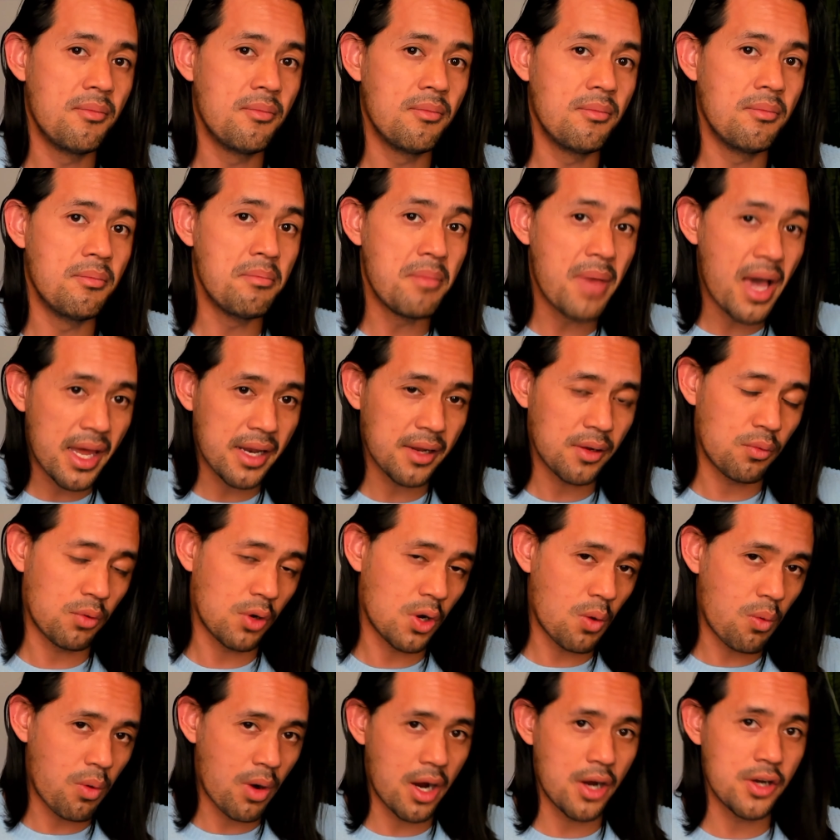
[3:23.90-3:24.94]
MATIC
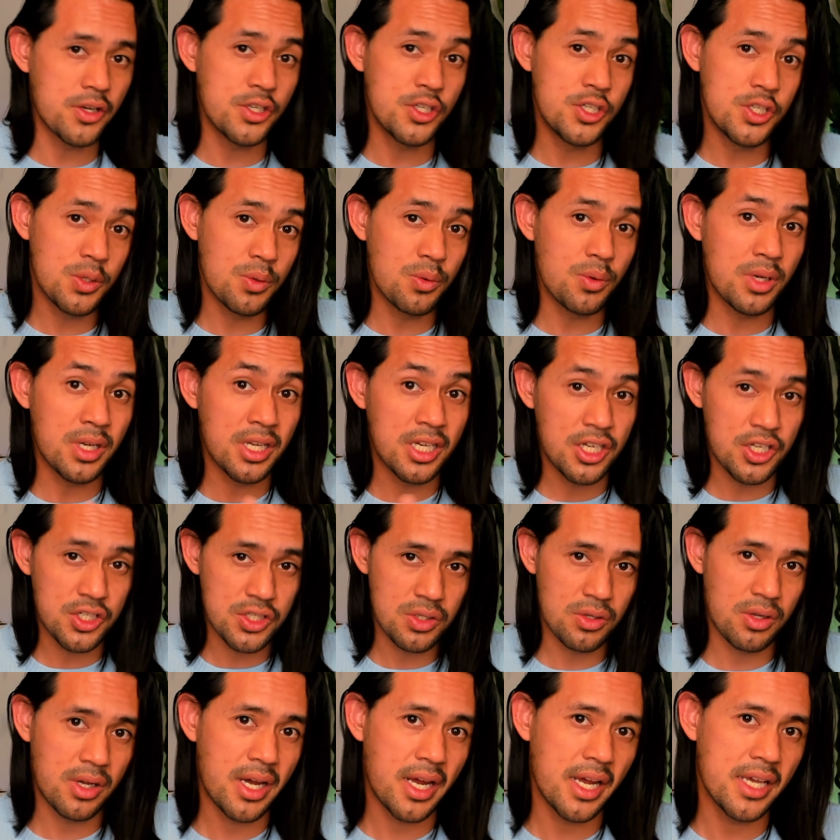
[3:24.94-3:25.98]
required to do an
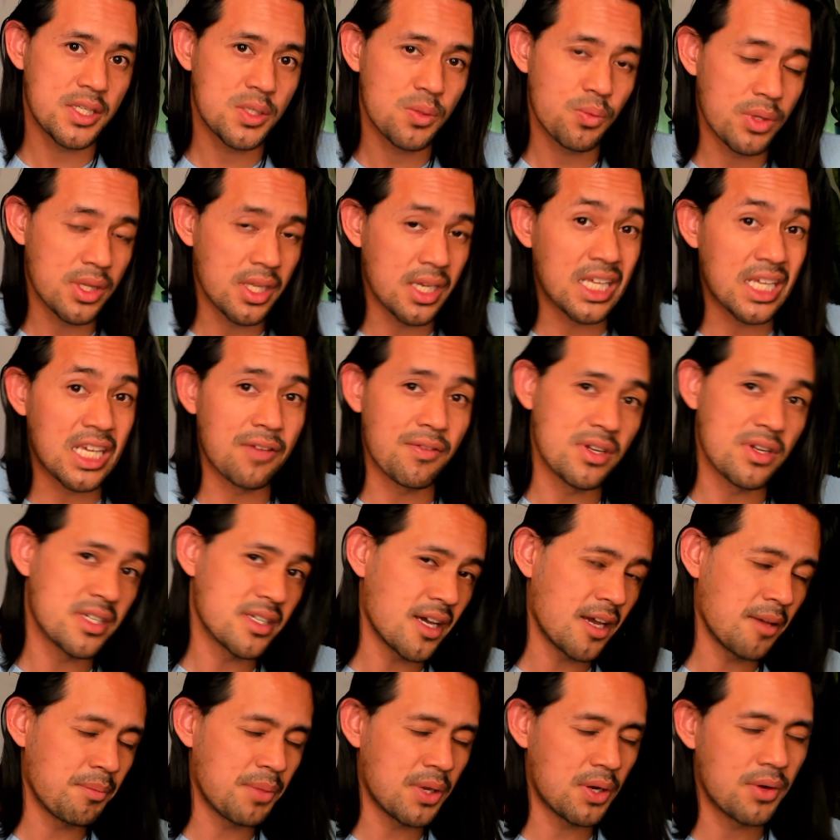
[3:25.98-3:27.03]
additional heist within a given
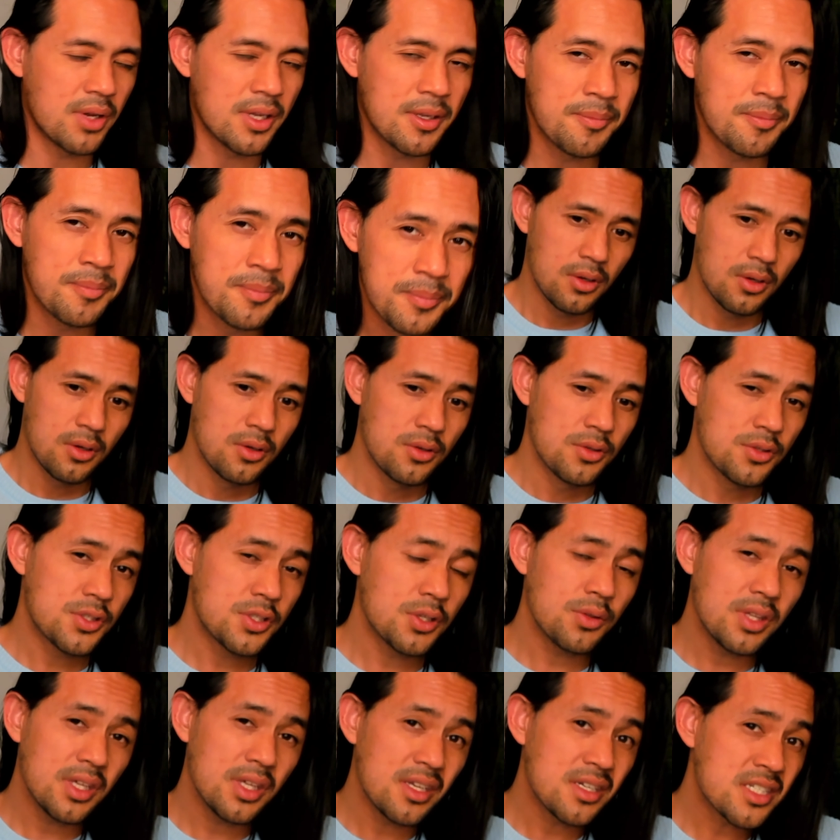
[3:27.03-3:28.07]
time period. So
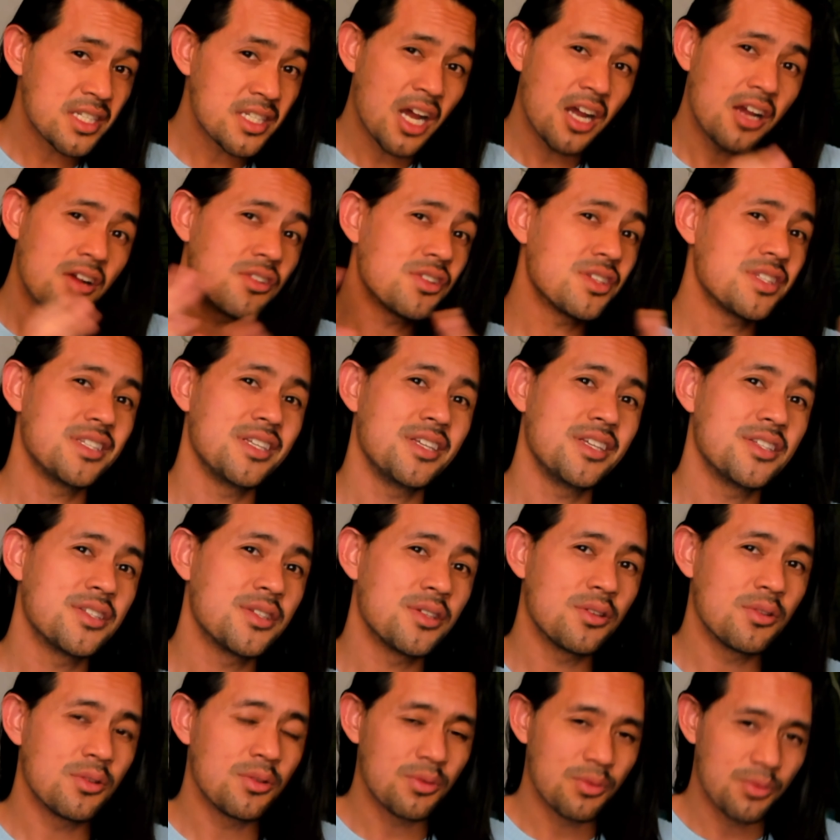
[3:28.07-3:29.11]
the entire
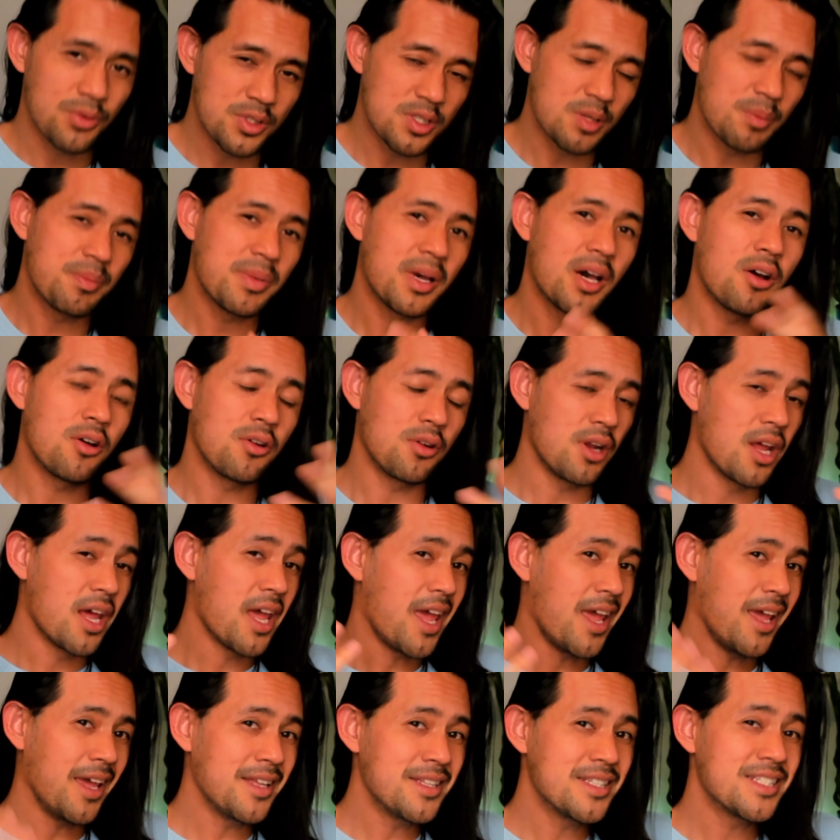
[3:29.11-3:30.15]
season was about
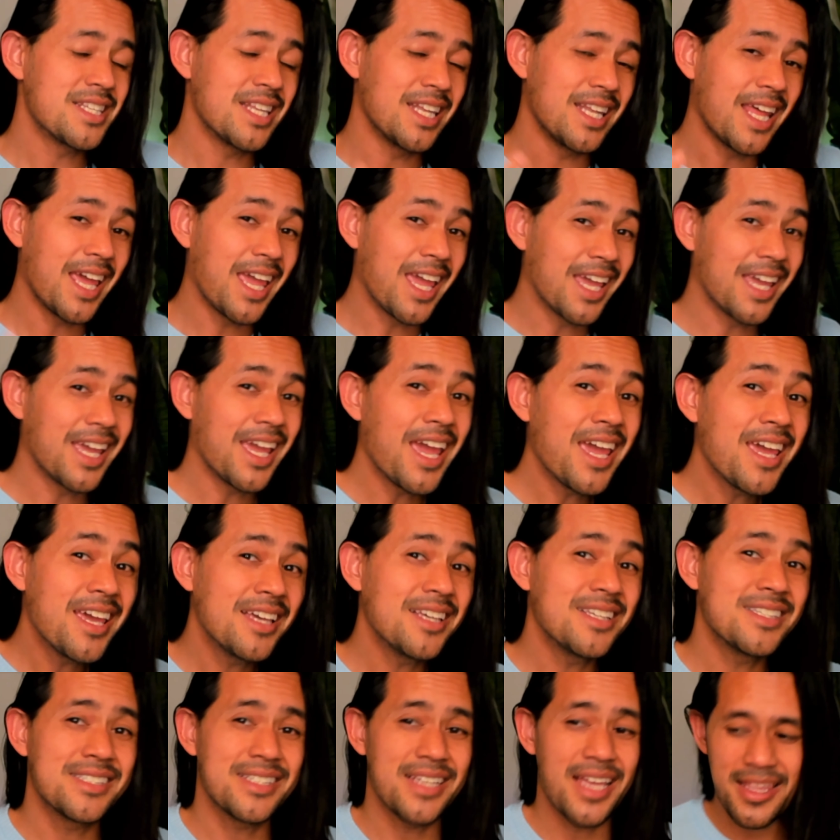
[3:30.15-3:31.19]
hens laying
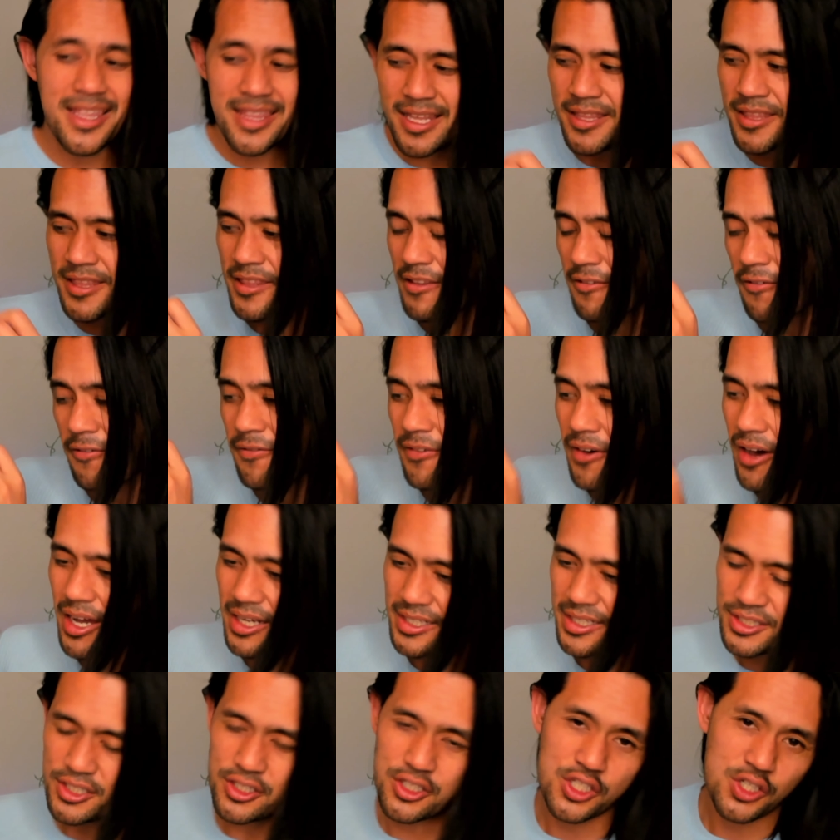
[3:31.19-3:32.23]
eggs and then the
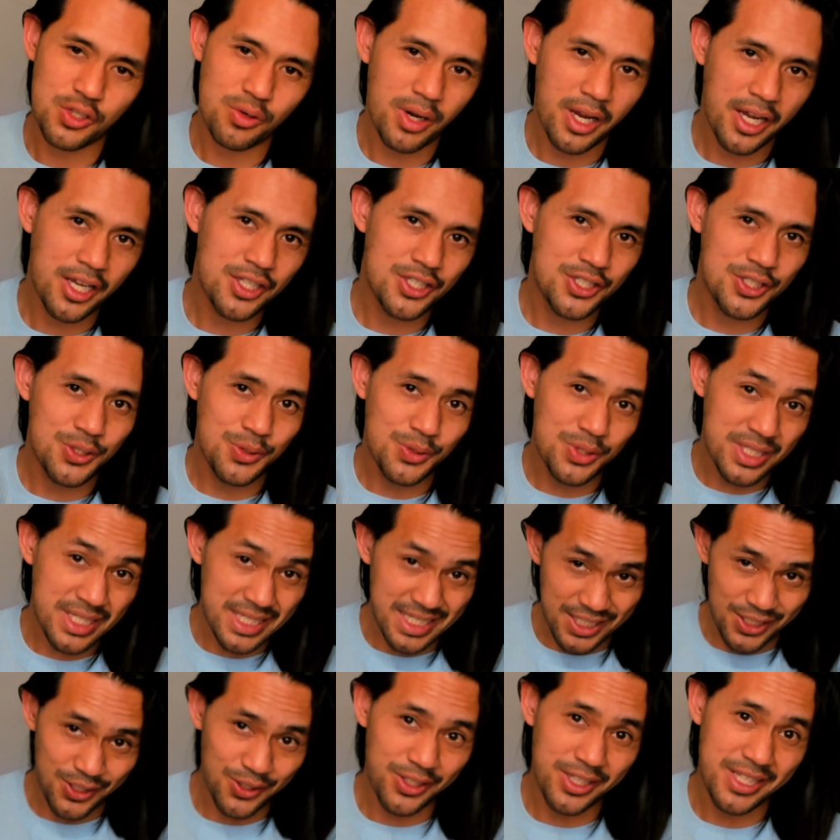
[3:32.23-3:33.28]
foxes trying to
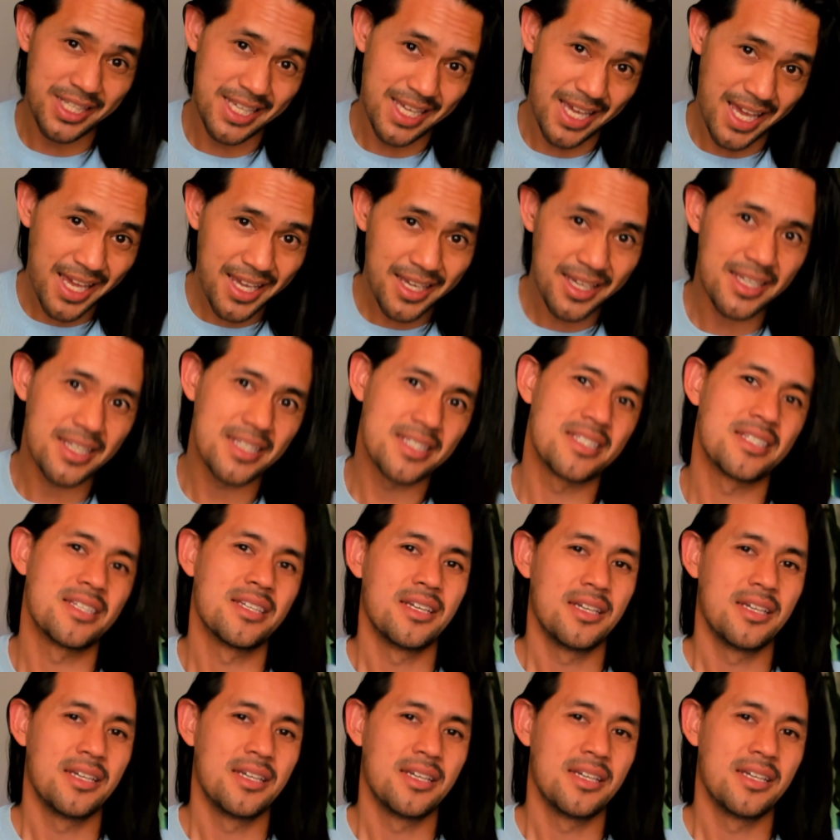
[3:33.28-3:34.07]
steal the eggs.